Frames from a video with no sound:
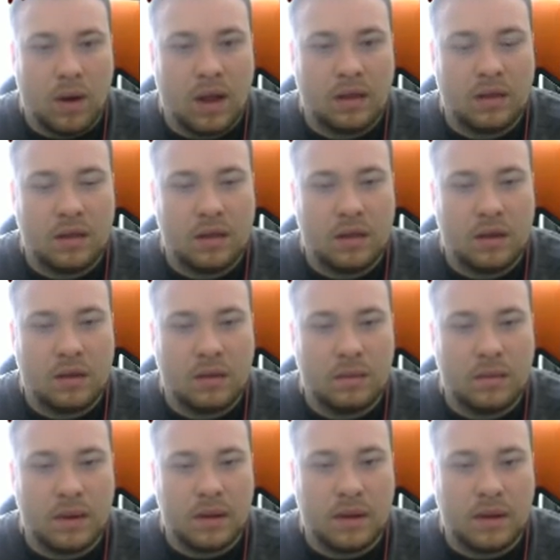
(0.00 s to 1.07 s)
Watson
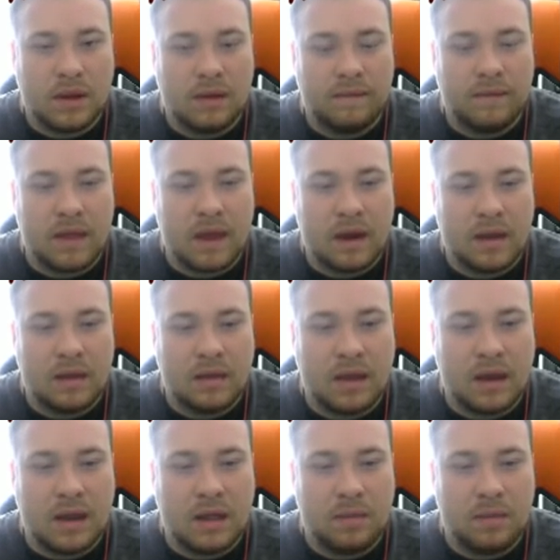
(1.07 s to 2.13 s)
doesn't believe that he
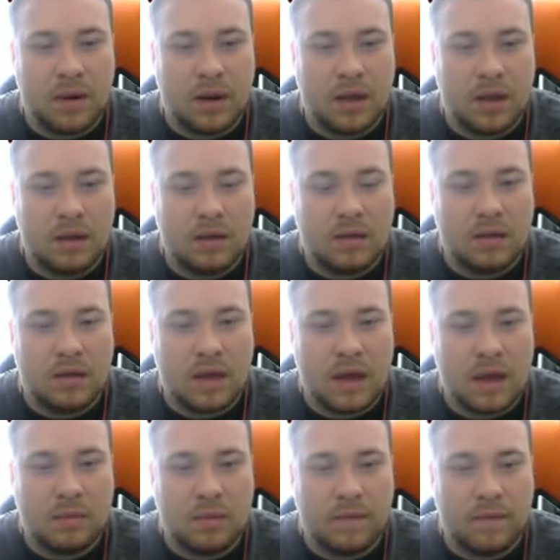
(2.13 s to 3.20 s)
did it, but he
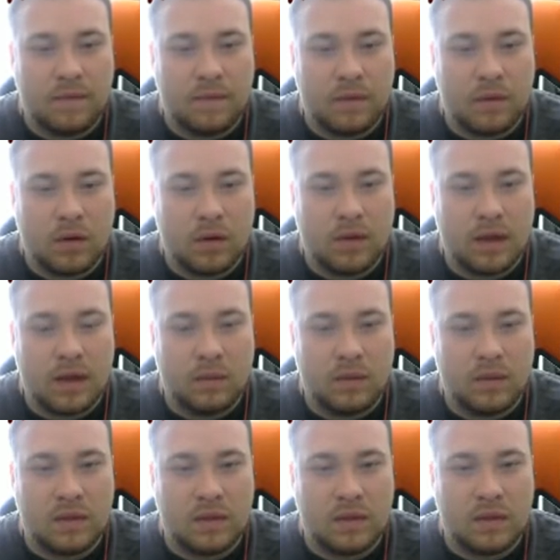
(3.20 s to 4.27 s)
said before that he
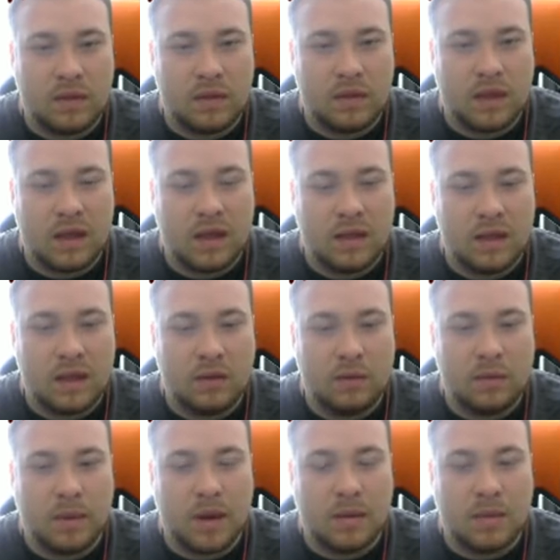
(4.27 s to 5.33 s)
was thinking that
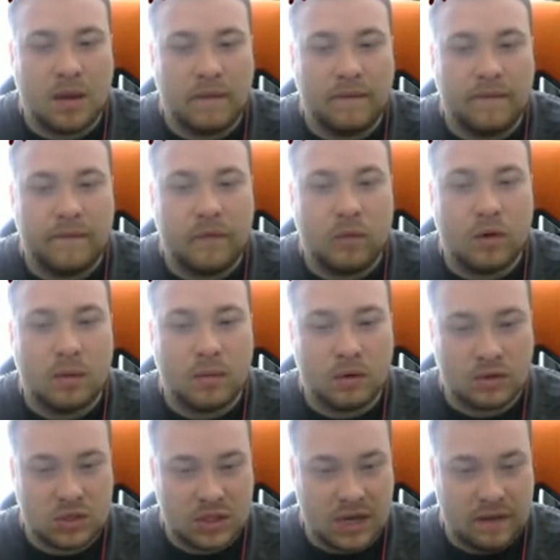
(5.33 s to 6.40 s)
he was becoming a
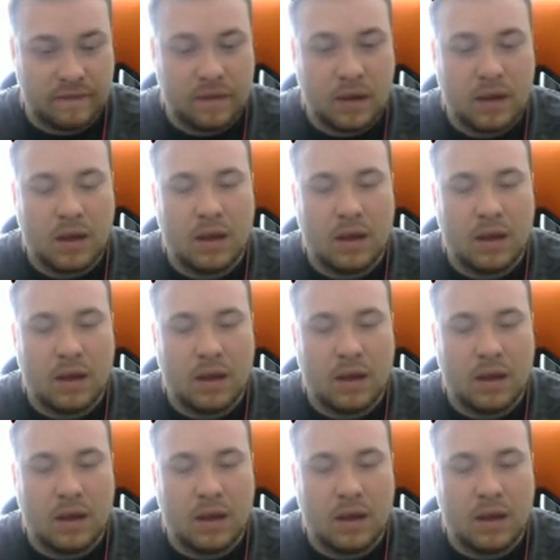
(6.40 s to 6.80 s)
former chef.